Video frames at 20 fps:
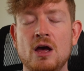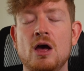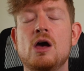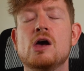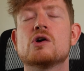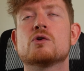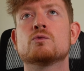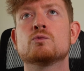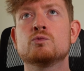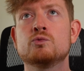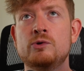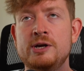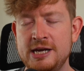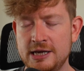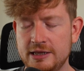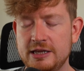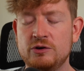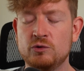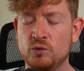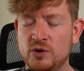
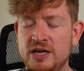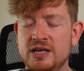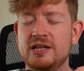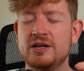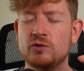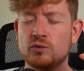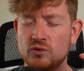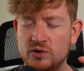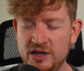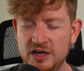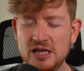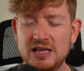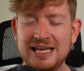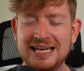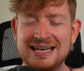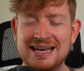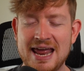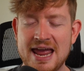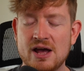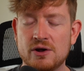
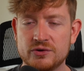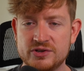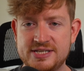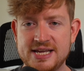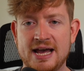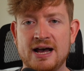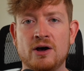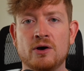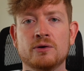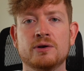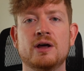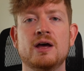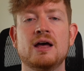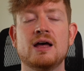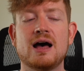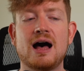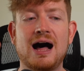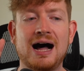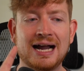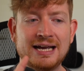nailed down
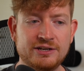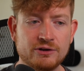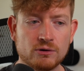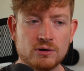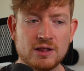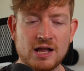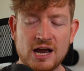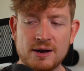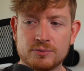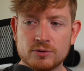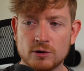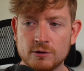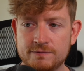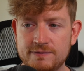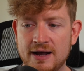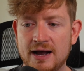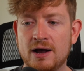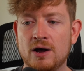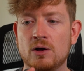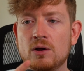ideal client
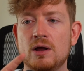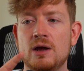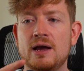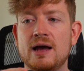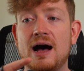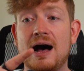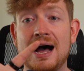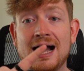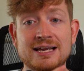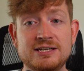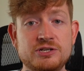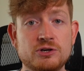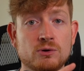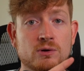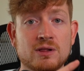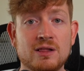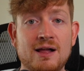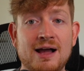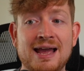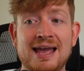profile, ideal
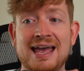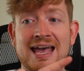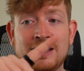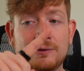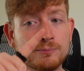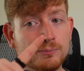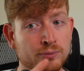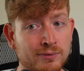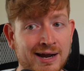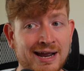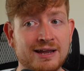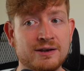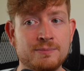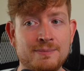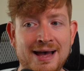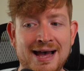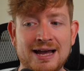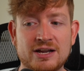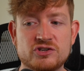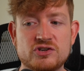client and brand
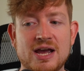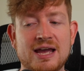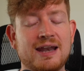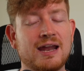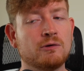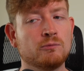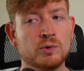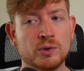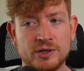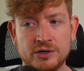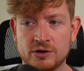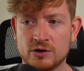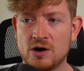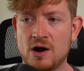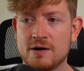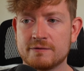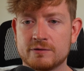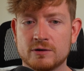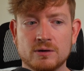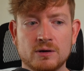match, and a really good
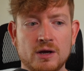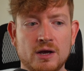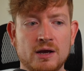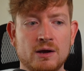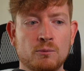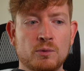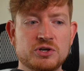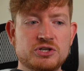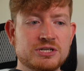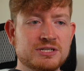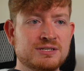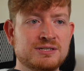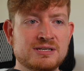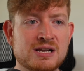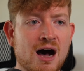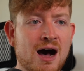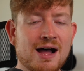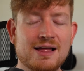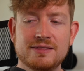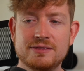offer, which is
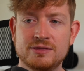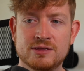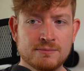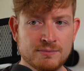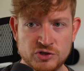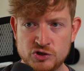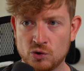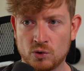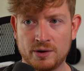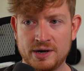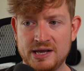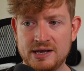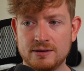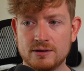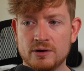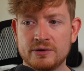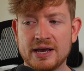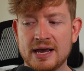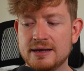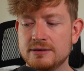not the majority.
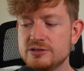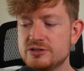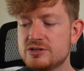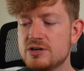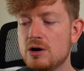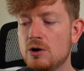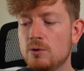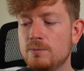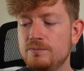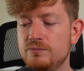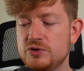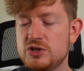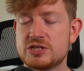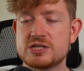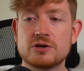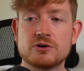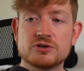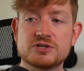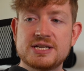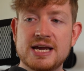Okay. So just
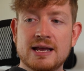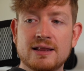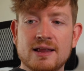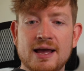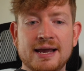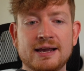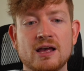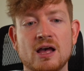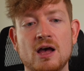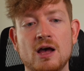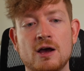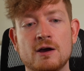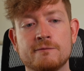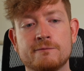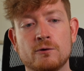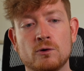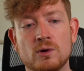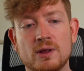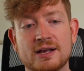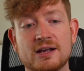understand, like
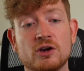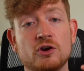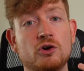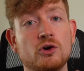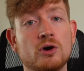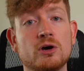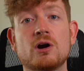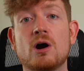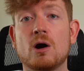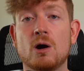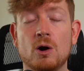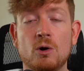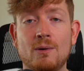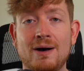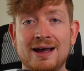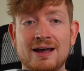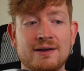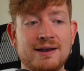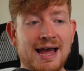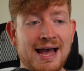for like a good
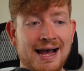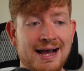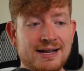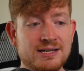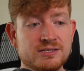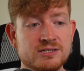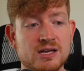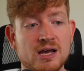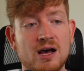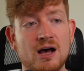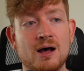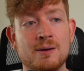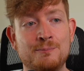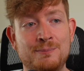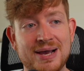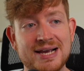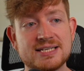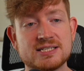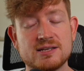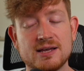ROI on ads, a
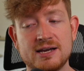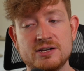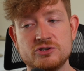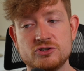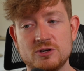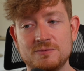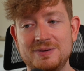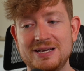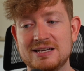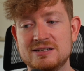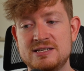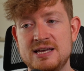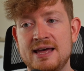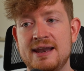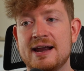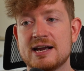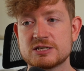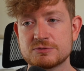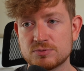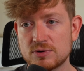baseline should be a
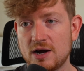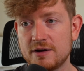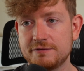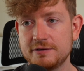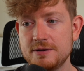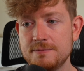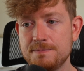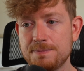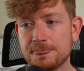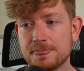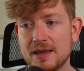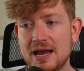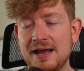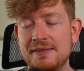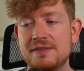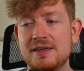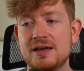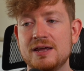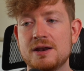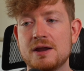10x profit.
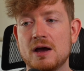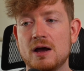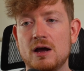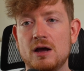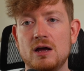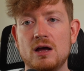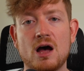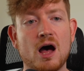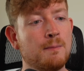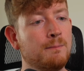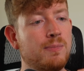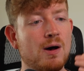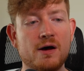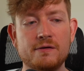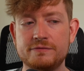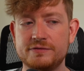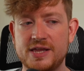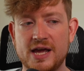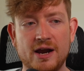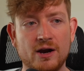And then
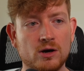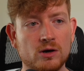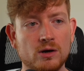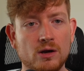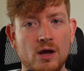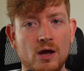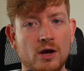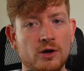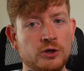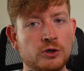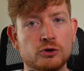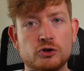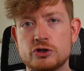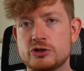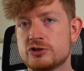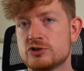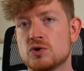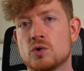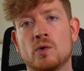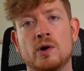above there, you're
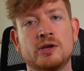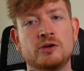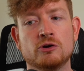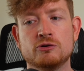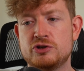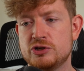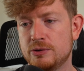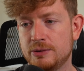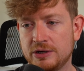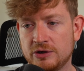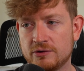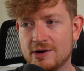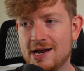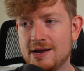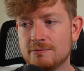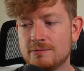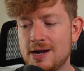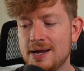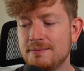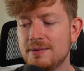just soaring. You're doing
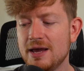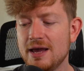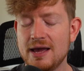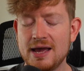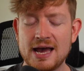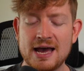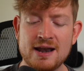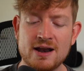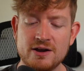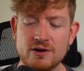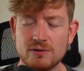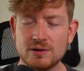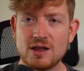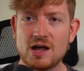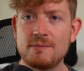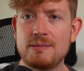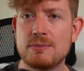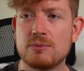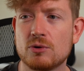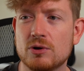great, right? And I know a lot
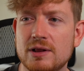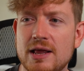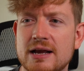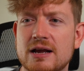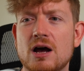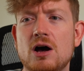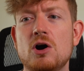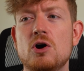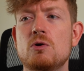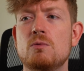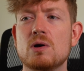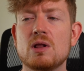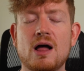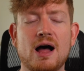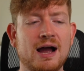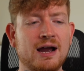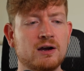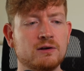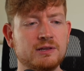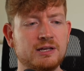of people are like, oh, well,
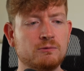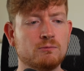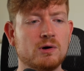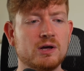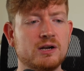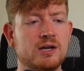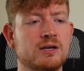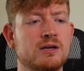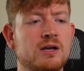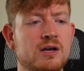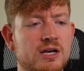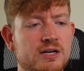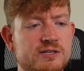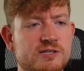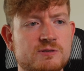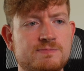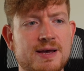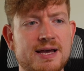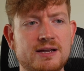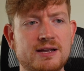I only want to
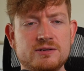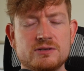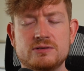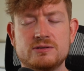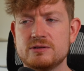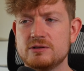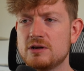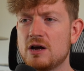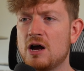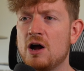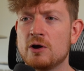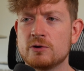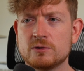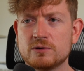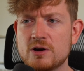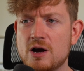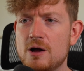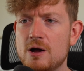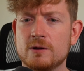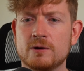spend
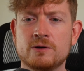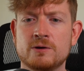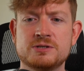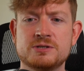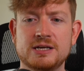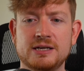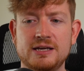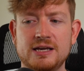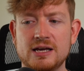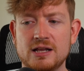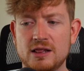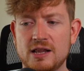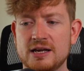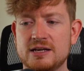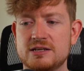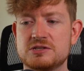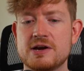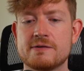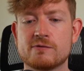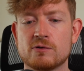$100 and get like
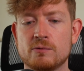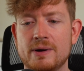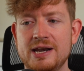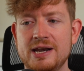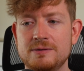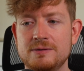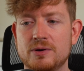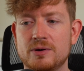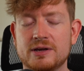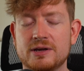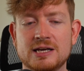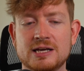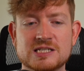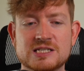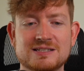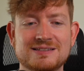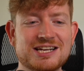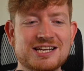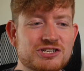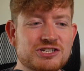several wedding bookings.
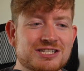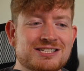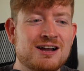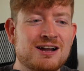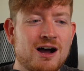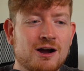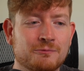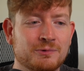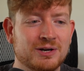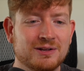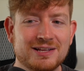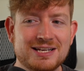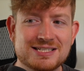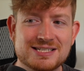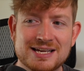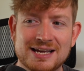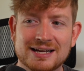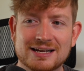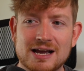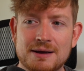That's just not
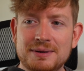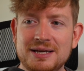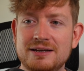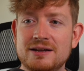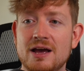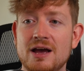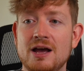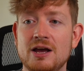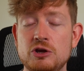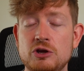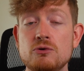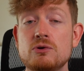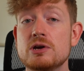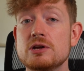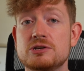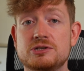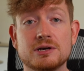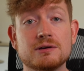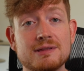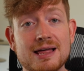realistic. I mean, you can
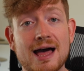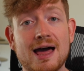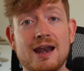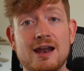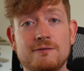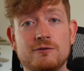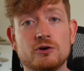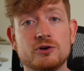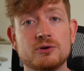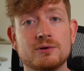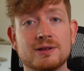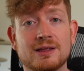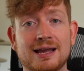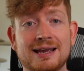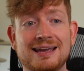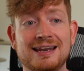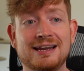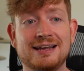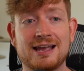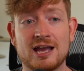do that if you're doing like
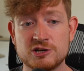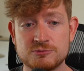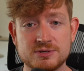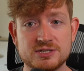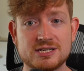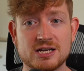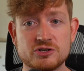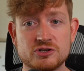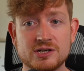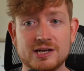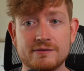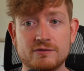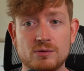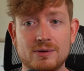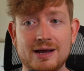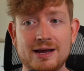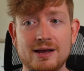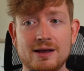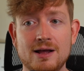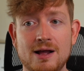an engagement session
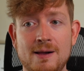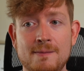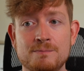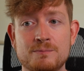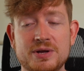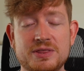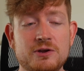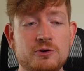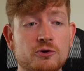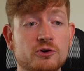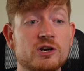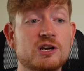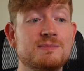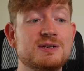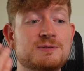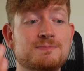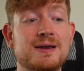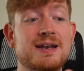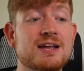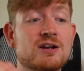giveaway, but then you're going to be
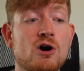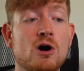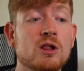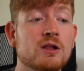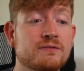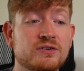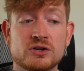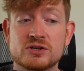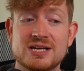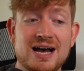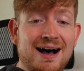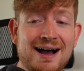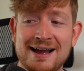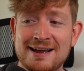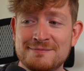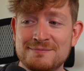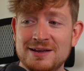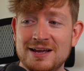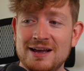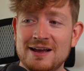spending all of your
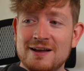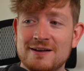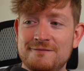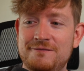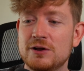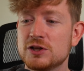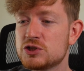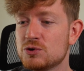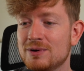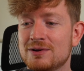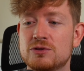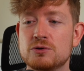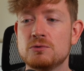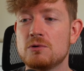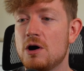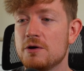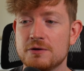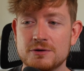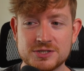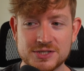time filtering through
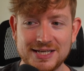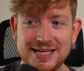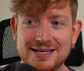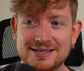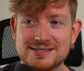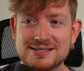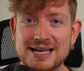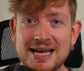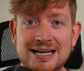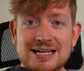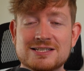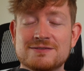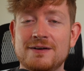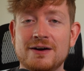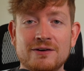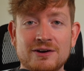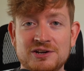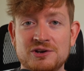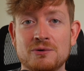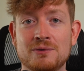all those leads, and it's
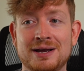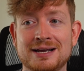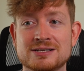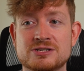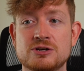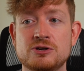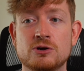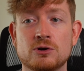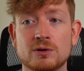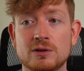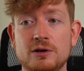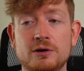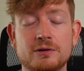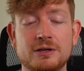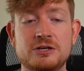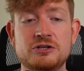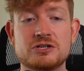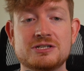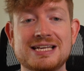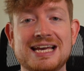very annoying. So you're literally
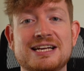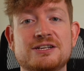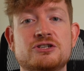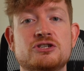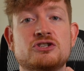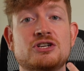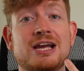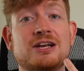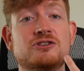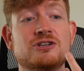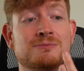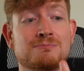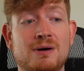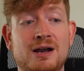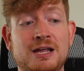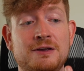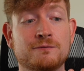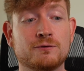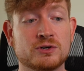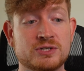just exchanging
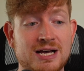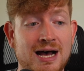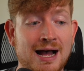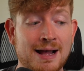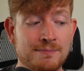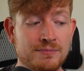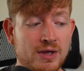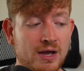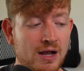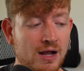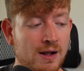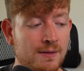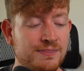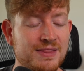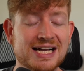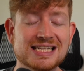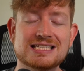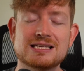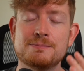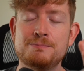money for time.
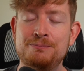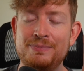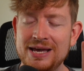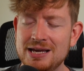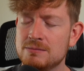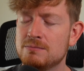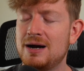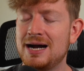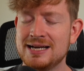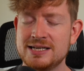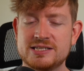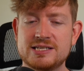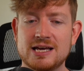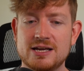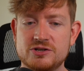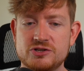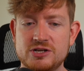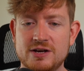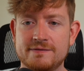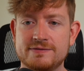That's a big mindset
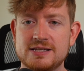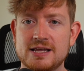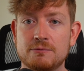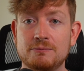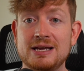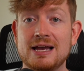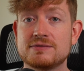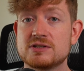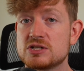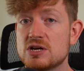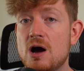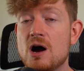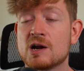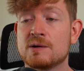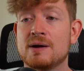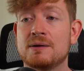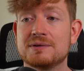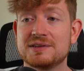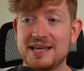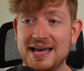shift that we have to talk
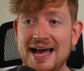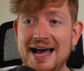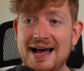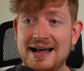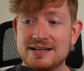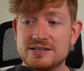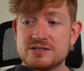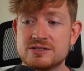about with ads.